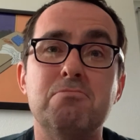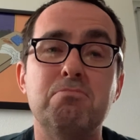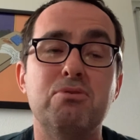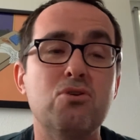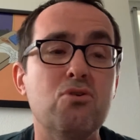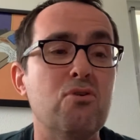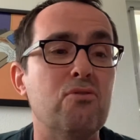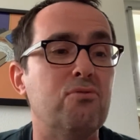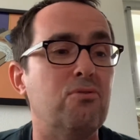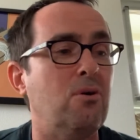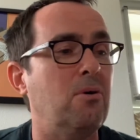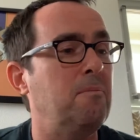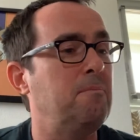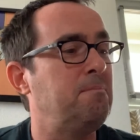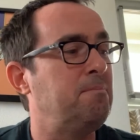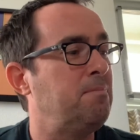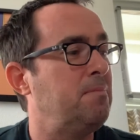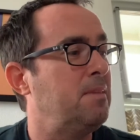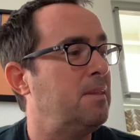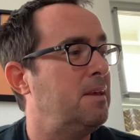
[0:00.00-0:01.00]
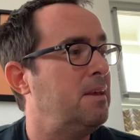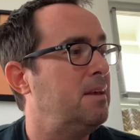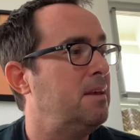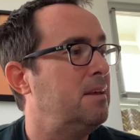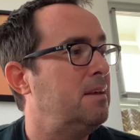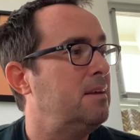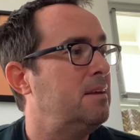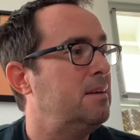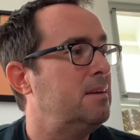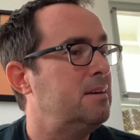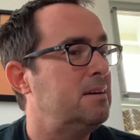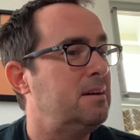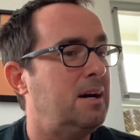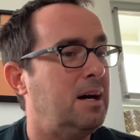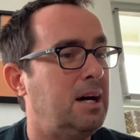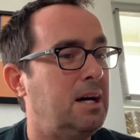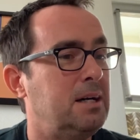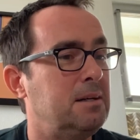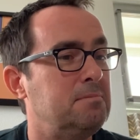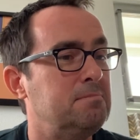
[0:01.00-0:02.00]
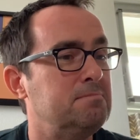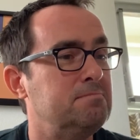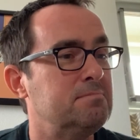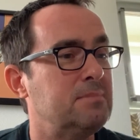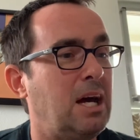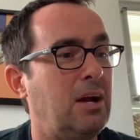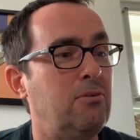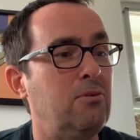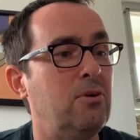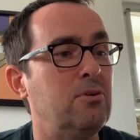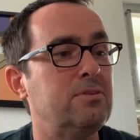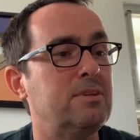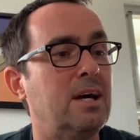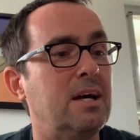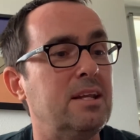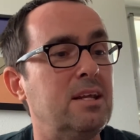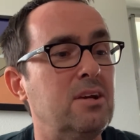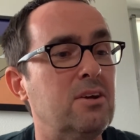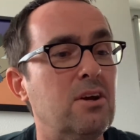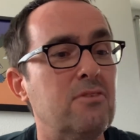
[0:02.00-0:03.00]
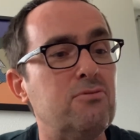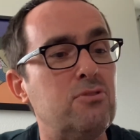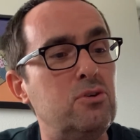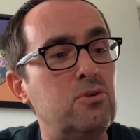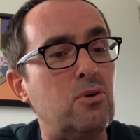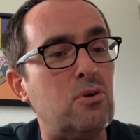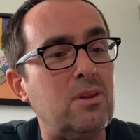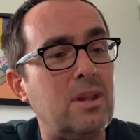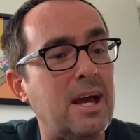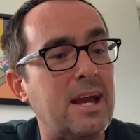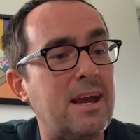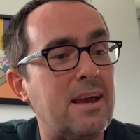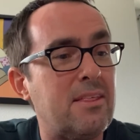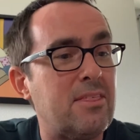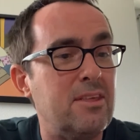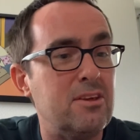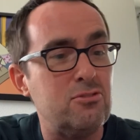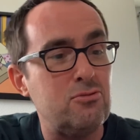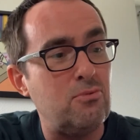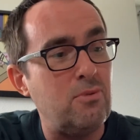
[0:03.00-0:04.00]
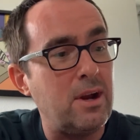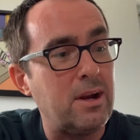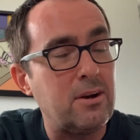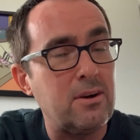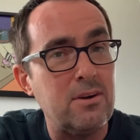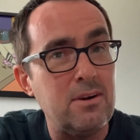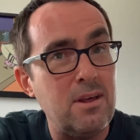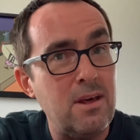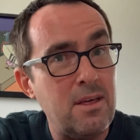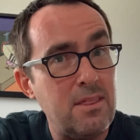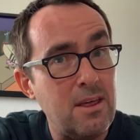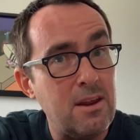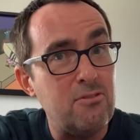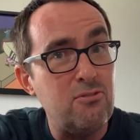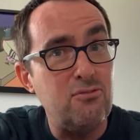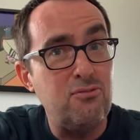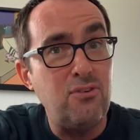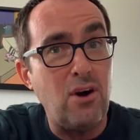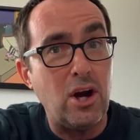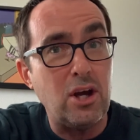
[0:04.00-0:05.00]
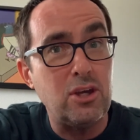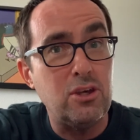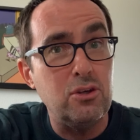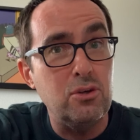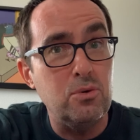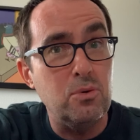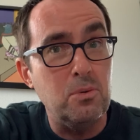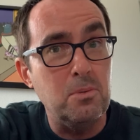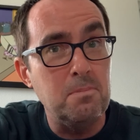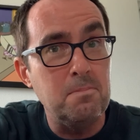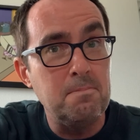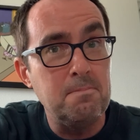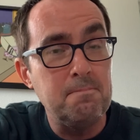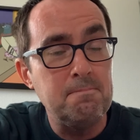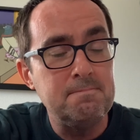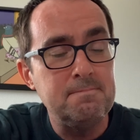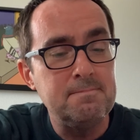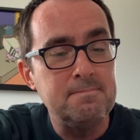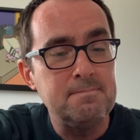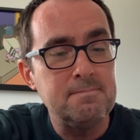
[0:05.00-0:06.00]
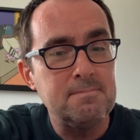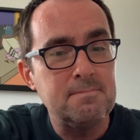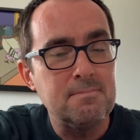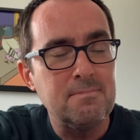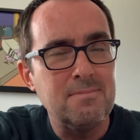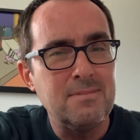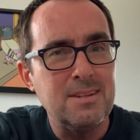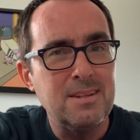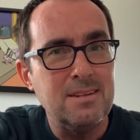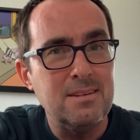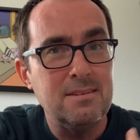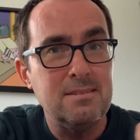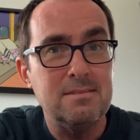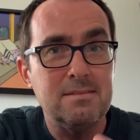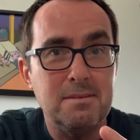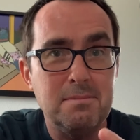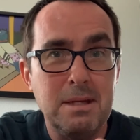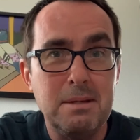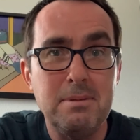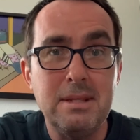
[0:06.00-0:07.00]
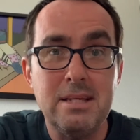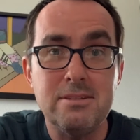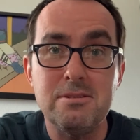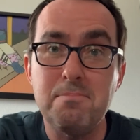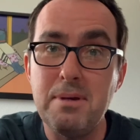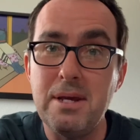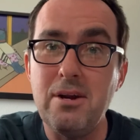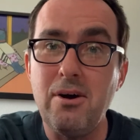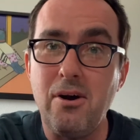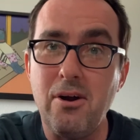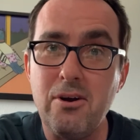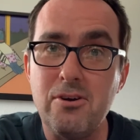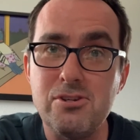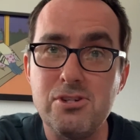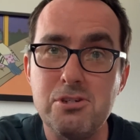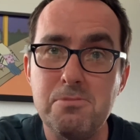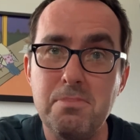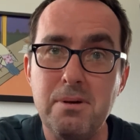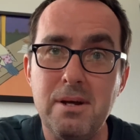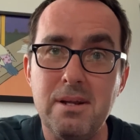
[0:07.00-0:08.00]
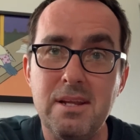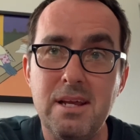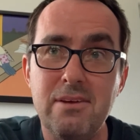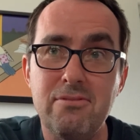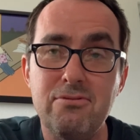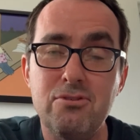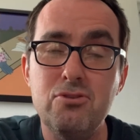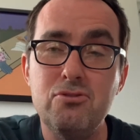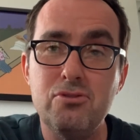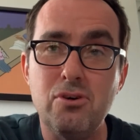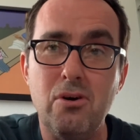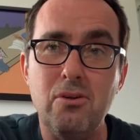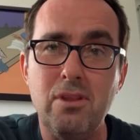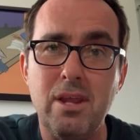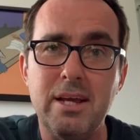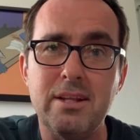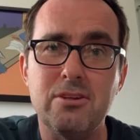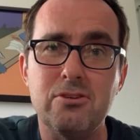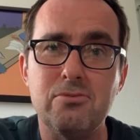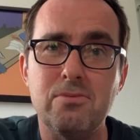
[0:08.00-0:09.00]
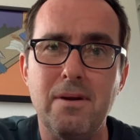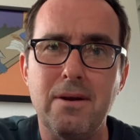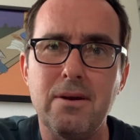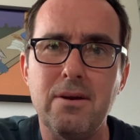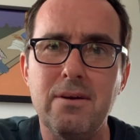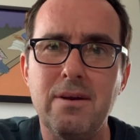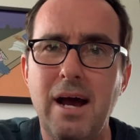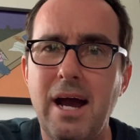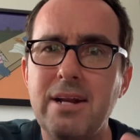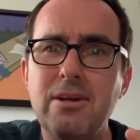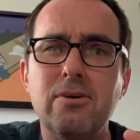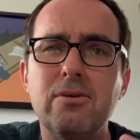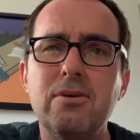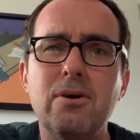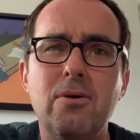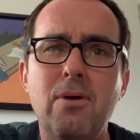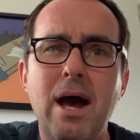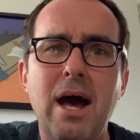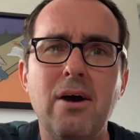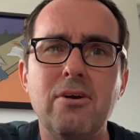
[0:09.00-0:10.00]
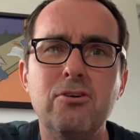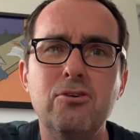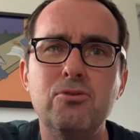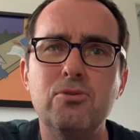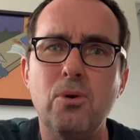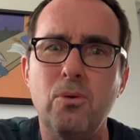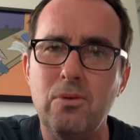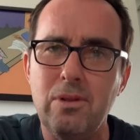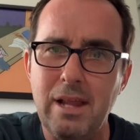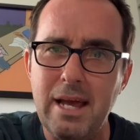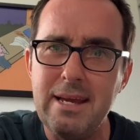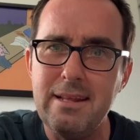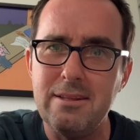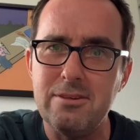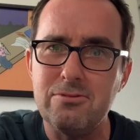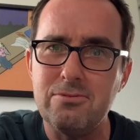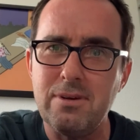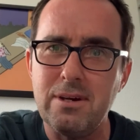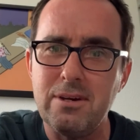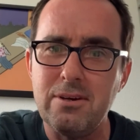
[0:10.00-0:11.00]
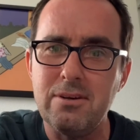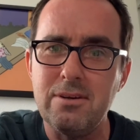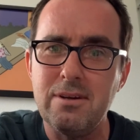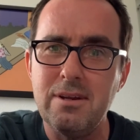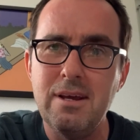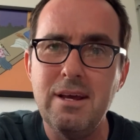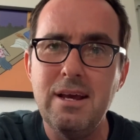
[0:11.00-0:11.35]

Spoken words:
beautiful. I wrote down here, if you don't like this record, then fuck you. Maybe that's a bit harsh, but if you don't like this record, I don't know how you don't like this record.